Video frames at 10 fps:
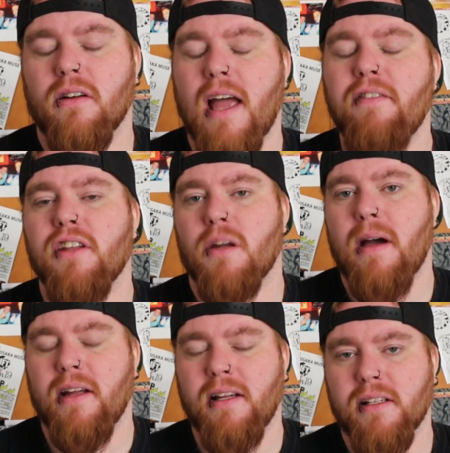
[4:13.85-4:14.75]
everything
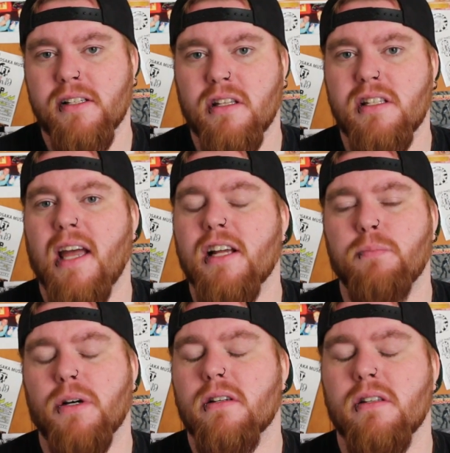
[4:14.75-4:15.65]
about English. The
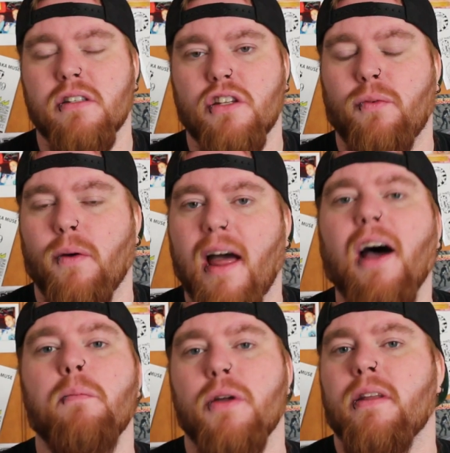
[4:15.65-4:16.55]
textbooks and the stuff will
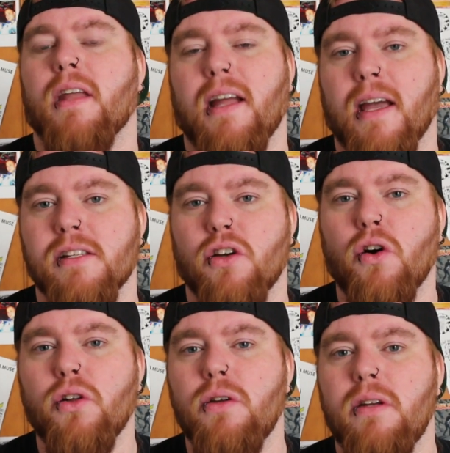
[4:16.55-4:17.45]
help you in that case.
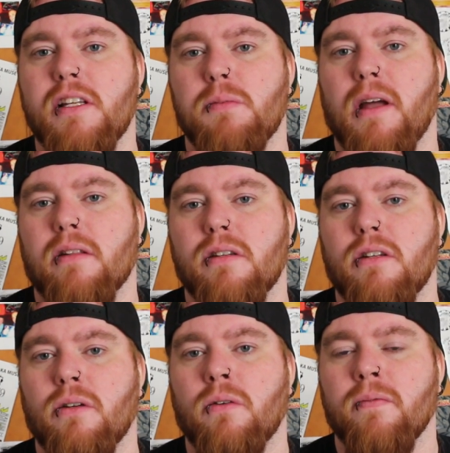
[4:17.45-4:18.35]
All you need to be able to
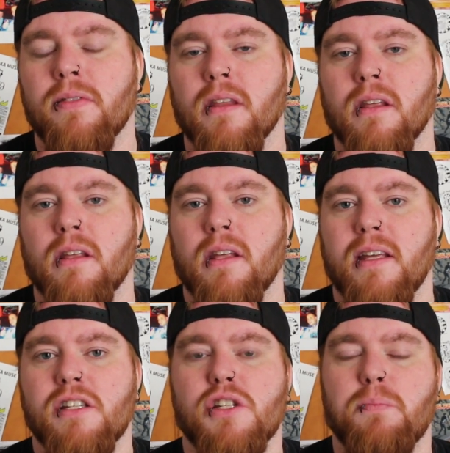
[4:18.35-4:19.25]
do
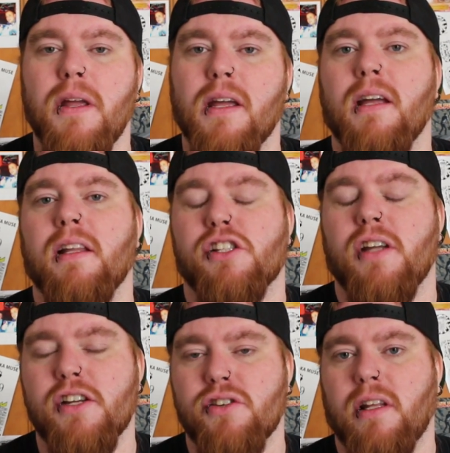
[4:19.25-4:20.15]
is speak English
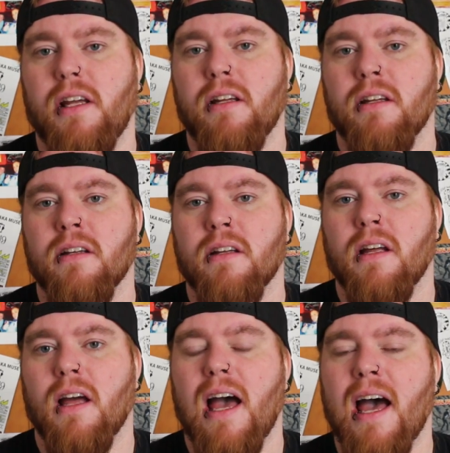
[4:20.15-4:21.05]
naturally
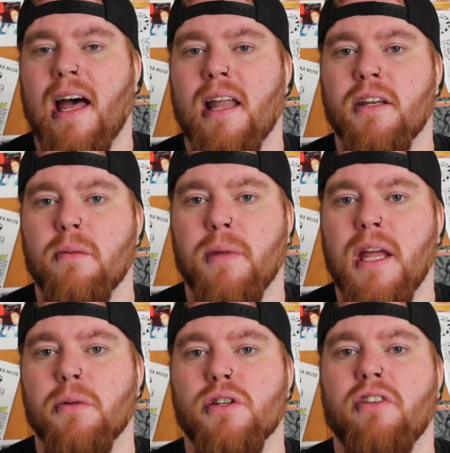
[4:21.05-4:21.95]
and be
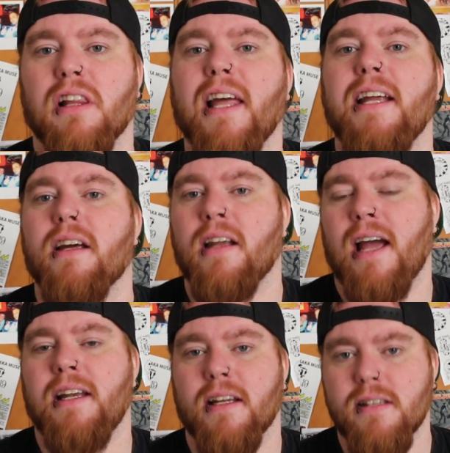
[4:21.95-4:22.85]
able to relate an
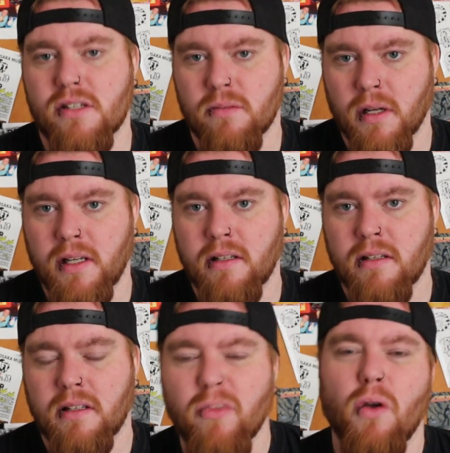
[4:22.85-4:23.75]
idea to somebody.
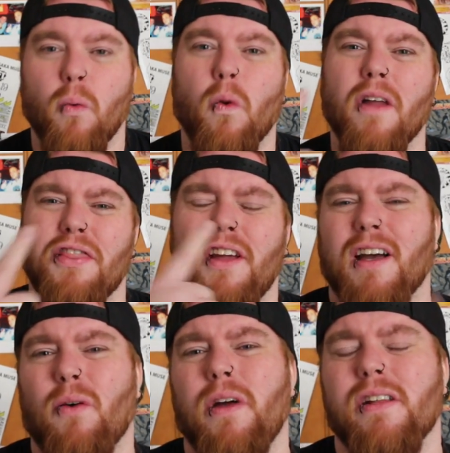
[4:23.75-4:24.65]
One thing
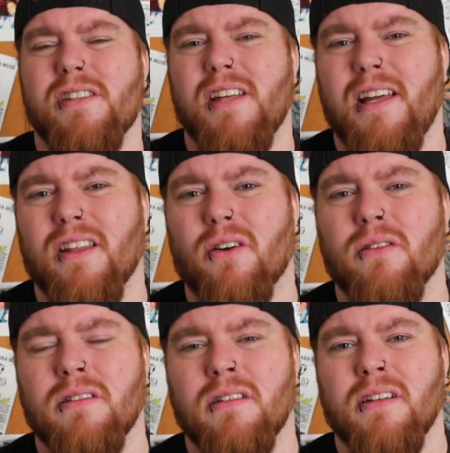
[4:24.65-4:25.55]
I will state
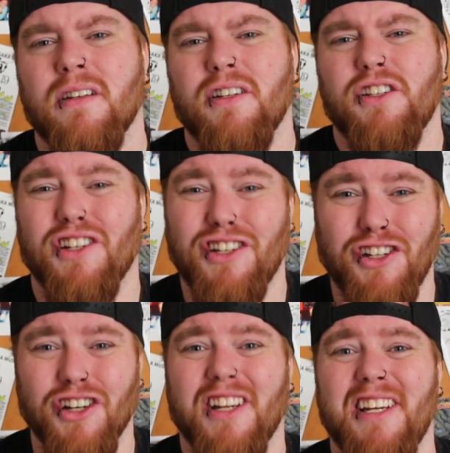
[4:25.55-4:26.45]
though, you're
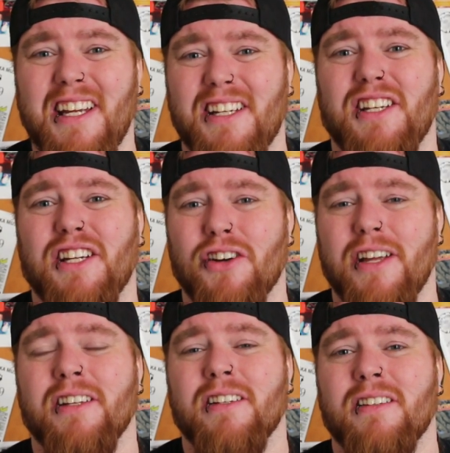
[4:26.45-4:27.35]
gonna need a degree,